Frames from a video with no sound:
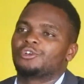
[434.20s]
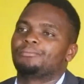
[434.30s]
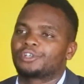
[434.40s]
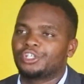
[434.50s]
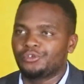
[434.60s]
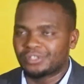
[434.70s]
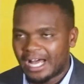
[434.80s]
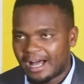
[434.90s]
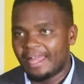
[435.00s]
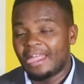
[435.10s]
is to produce
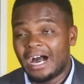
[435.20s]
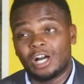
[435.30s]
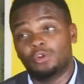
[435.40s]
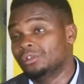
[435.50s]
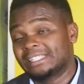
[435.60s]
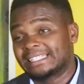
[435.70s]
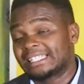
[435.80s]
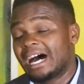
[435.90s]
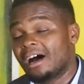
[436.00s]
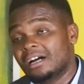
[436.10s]
goods
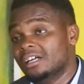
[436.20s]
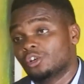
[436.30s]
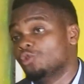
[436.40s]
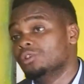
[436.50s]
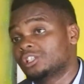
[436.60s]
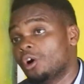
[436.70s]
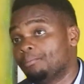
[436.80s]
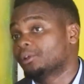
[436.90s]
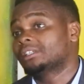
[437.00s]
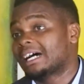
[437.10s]
and goods or
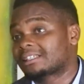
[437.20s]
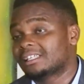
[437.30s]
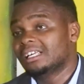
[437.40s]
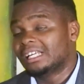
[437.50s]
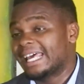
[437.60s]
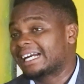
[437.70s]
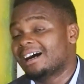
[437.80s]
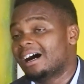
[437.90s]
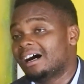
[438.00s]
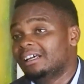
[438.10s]
products like
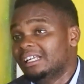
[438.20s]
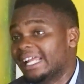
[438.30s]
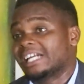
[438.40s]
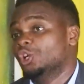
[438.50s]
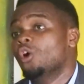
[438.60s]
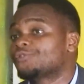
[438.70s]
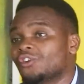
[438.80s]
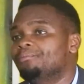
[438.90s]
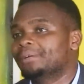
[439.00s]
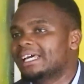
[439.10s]
loaves
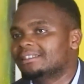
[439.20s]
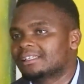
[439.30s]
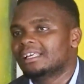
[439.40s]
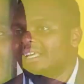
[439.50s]
of bread,